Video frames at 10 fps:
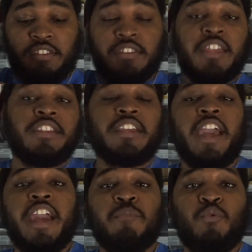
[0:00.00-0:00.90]
than the
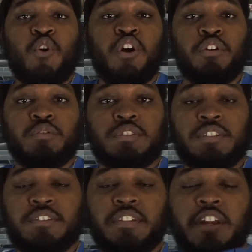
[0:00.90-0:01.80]
Game
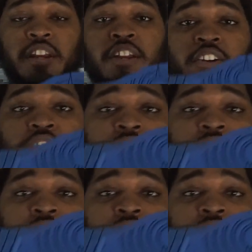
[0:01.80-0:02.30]
Royals. They're a little